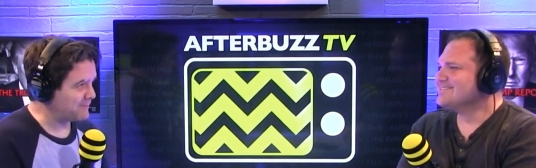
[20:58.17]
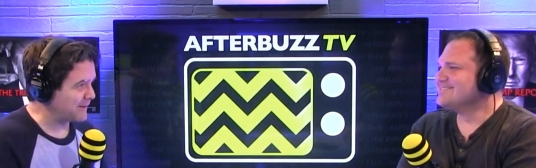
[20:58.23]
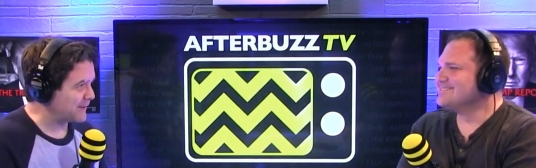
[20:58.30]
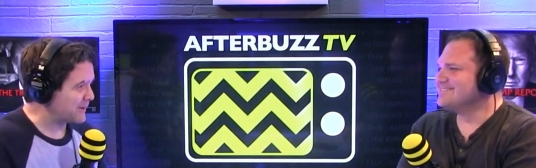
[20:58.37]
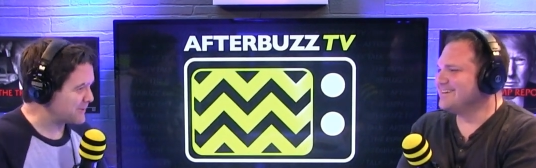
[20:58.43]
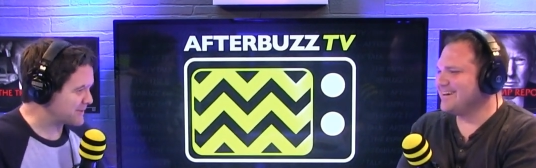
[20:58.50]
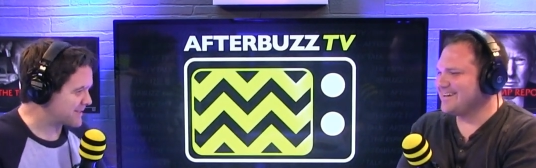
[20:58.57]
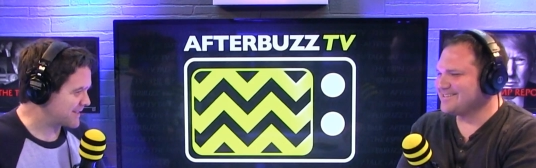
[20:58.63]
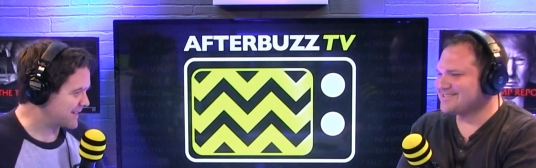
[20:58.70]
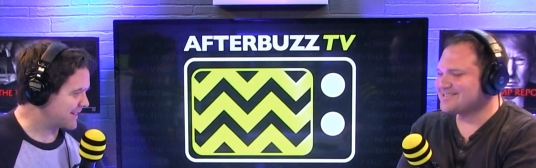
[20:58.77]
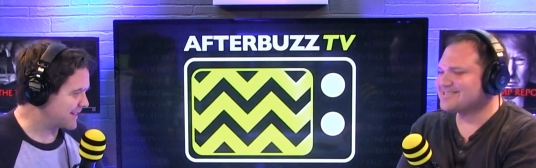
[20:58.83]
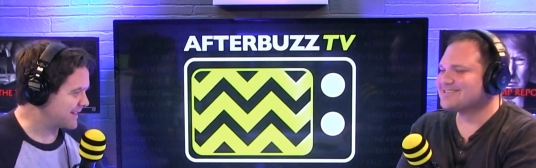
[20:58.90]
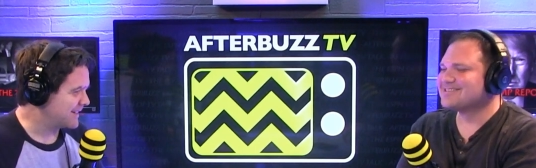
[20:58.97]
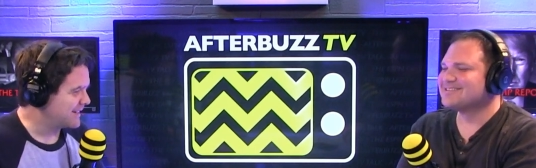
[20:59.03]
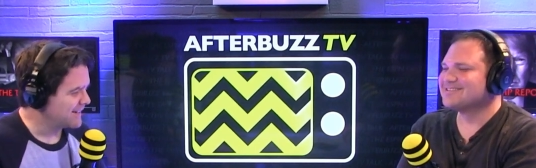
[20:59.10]
Speaker 1: Pelosi."
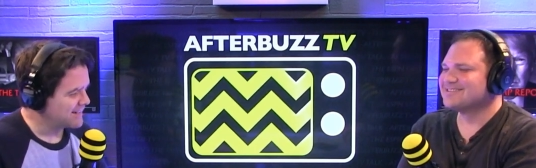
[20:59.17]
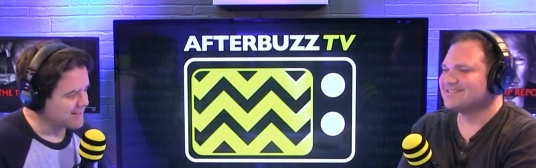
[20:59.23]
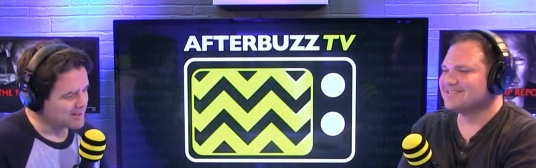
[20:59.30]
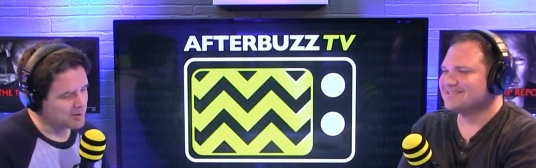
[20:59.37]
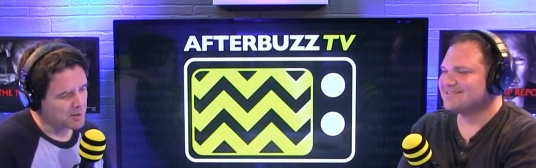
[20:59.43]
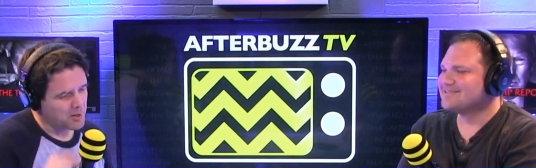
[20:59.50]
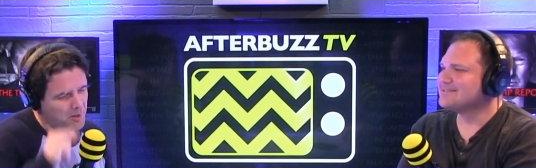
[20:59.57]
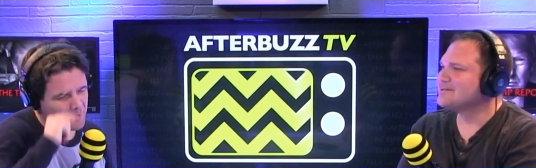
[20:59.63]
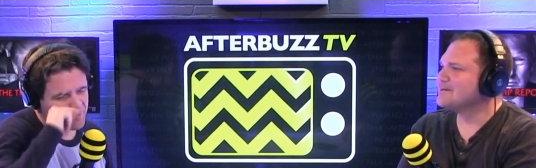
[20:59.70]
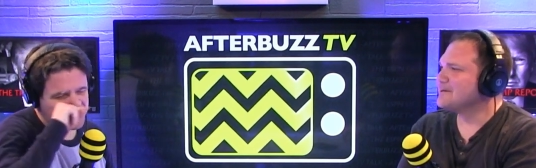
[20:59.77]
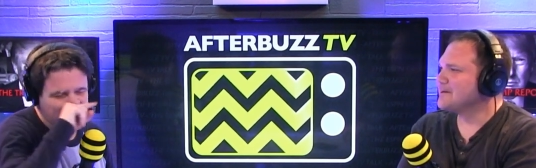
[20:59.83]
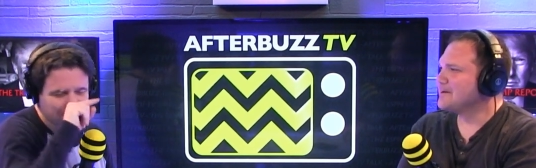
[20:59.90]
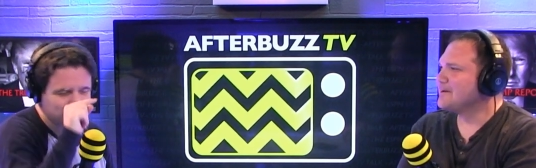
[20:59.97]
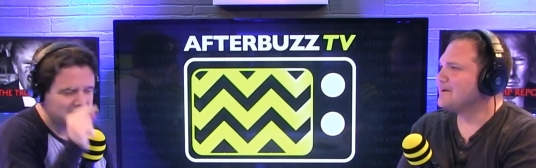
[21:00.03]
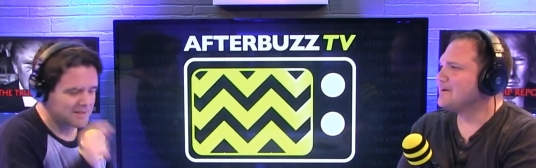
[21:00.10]
Yes. You know,
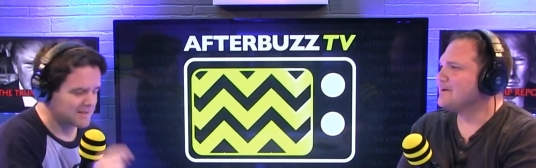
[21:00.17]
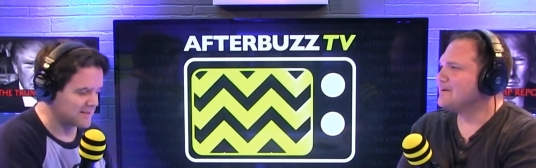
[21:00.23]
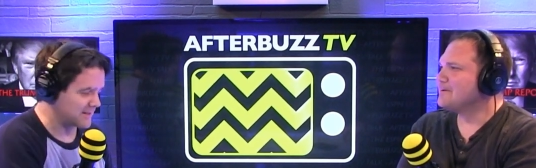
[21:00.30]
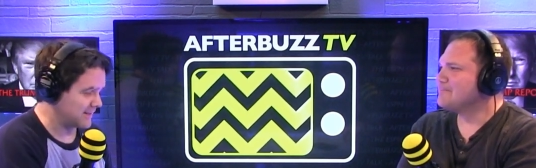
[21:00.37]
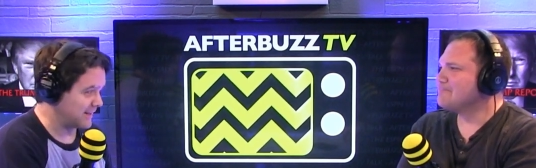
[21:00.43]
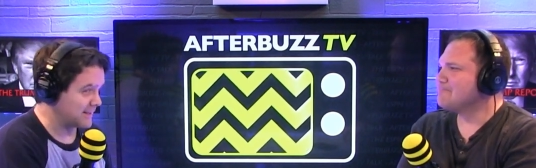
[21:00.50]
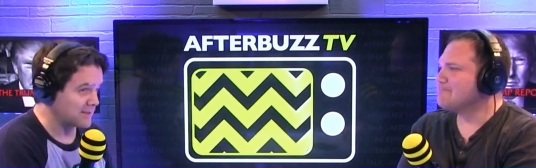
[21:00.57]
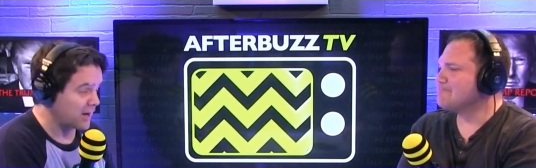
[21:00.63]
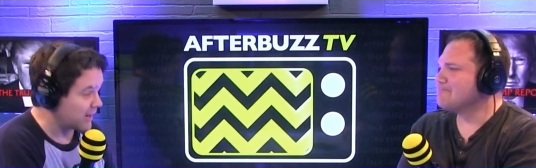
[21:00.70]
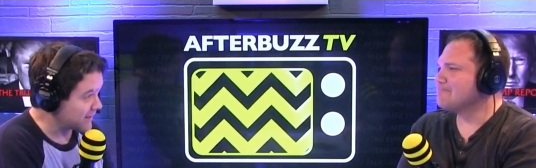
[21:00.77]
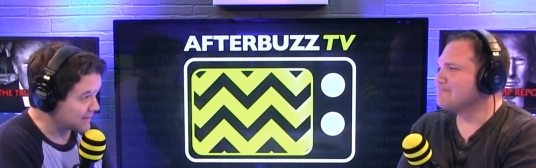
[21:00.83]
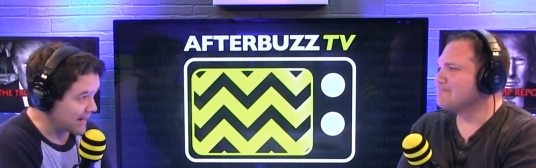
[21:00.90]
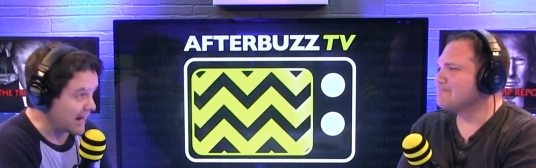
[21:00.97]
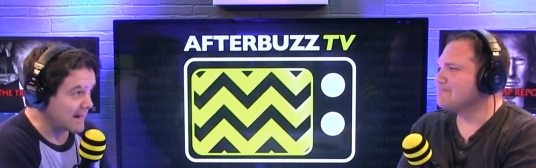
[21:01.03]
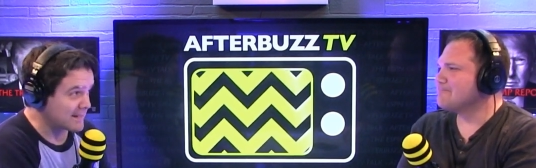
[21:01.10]
because it's uh, that's
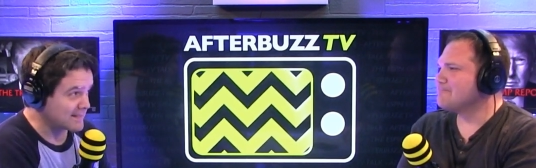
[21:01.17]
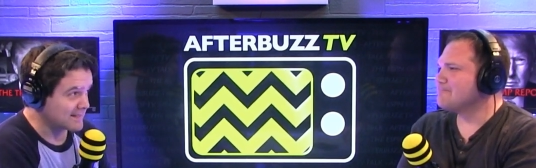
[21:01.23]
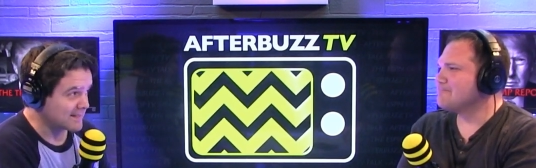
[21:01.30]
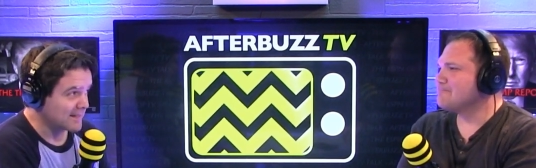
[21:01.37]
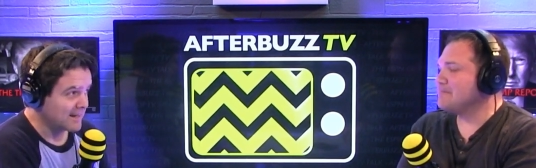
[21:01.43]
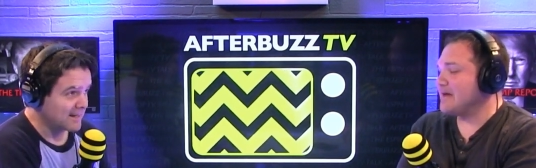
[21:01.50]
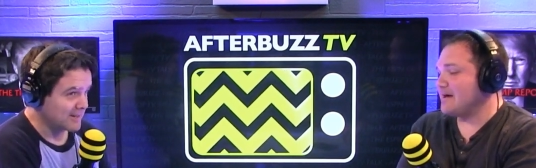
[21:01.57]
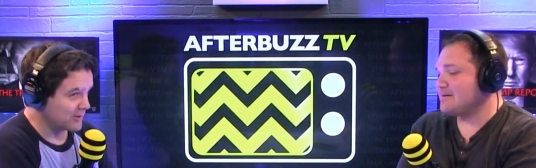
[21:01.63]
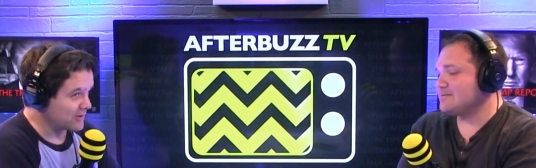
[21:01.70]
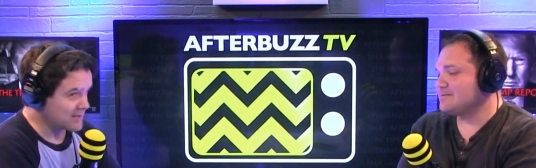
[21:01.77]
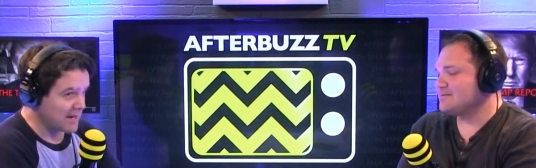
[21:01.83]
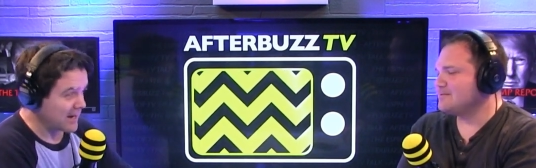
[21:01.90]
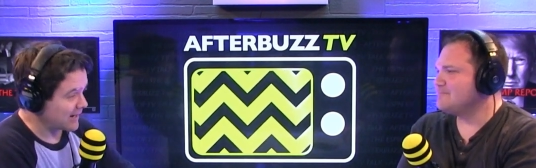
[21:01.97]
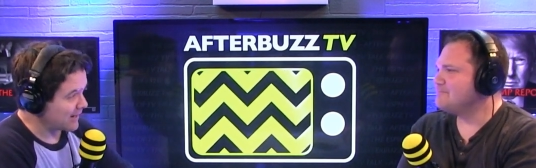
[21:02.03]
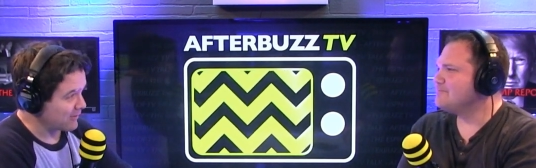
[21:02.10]
all it takes. Yeah, you
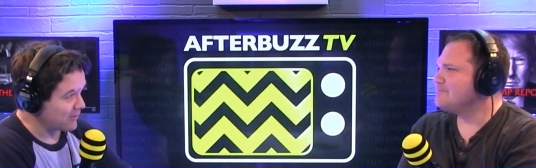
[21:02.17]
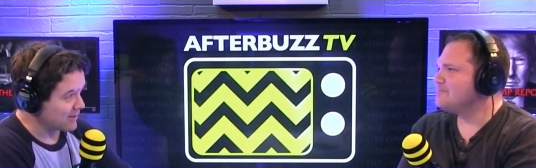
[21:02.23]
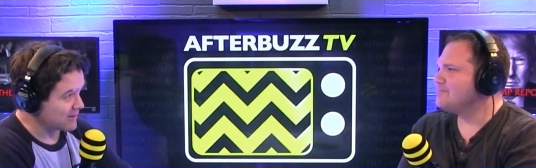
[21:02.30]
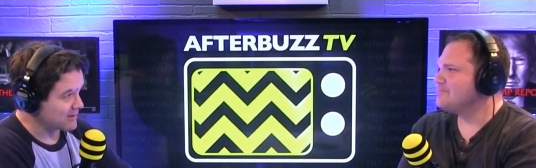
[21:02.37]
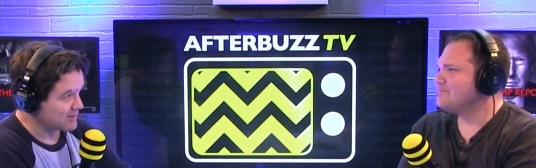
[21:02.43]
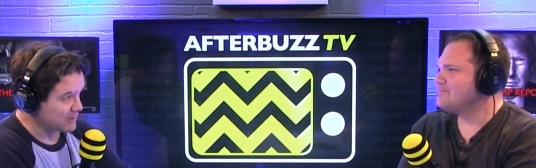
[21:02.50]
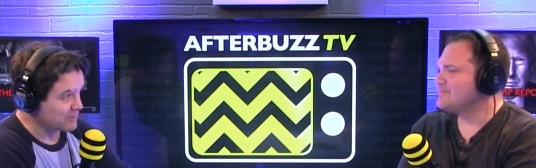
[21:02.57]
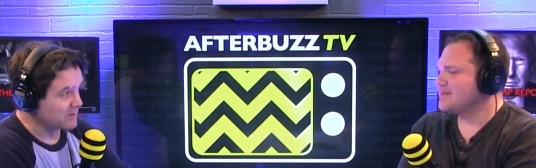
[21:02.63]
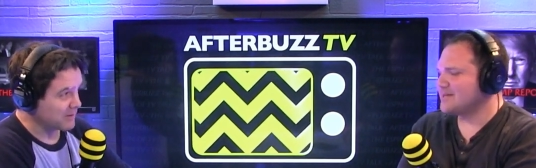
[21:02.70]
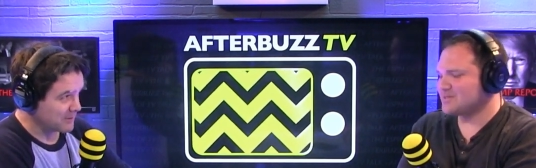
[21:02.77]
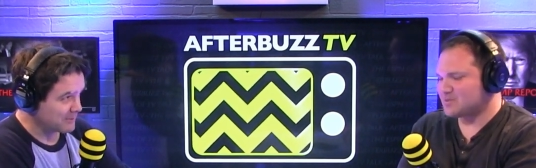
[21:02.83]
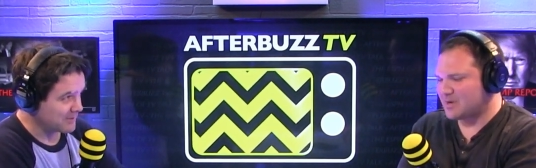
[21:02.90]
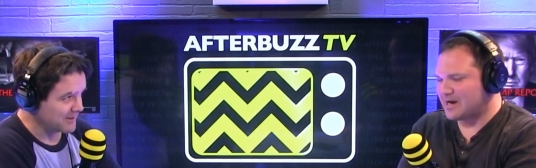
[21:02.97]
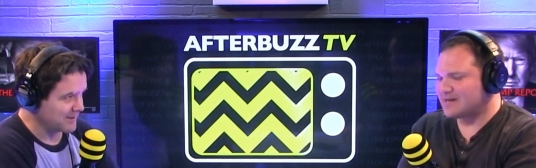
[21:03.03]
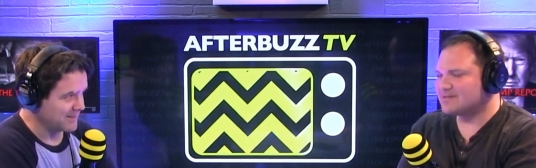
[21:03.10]
just got to get rid of the two of them.
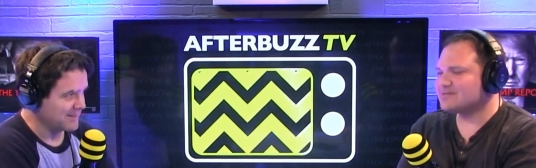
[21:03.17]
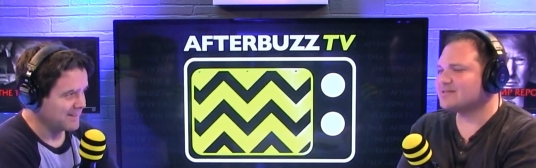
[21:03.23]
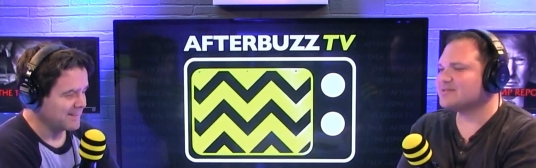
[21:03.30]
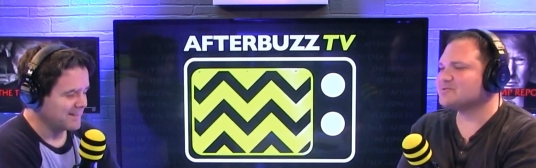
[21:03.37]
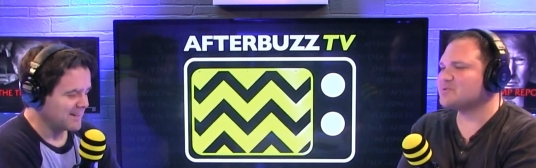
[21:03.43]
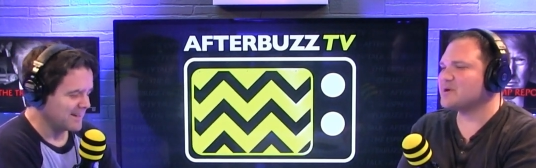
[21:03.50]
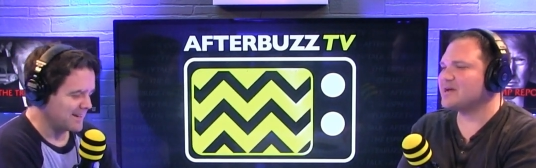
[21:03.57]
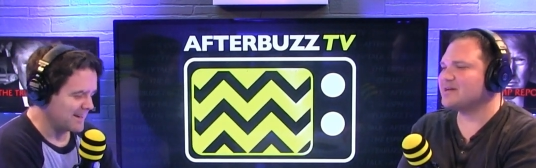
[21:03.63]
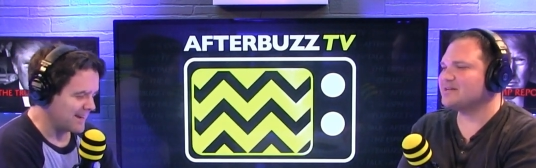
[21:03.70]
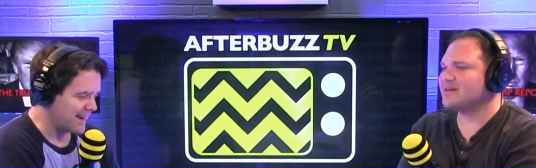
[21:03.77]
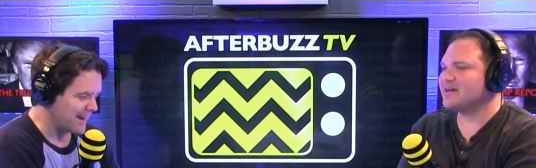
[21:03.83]
That's
Speaker 2: right. That's right.